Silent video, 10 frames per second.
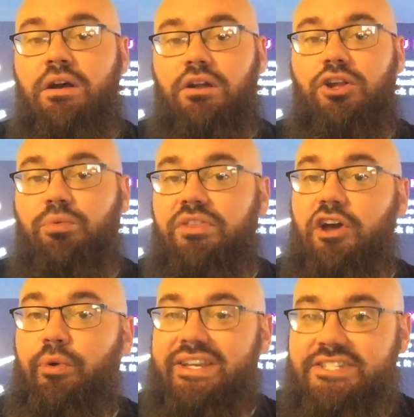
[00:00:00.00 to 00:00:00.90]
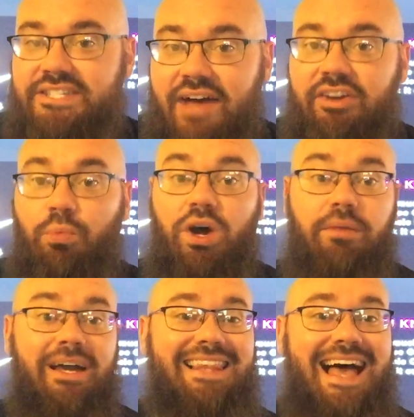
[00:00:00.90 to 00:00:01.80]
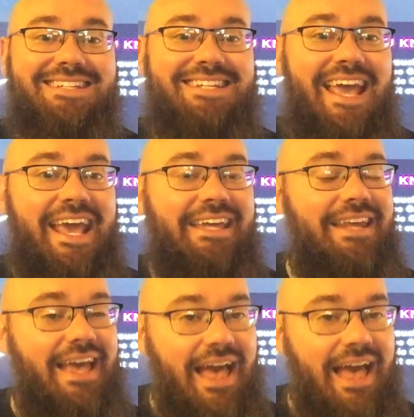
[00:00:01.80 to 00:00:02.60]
along with going 7-1 in my last eight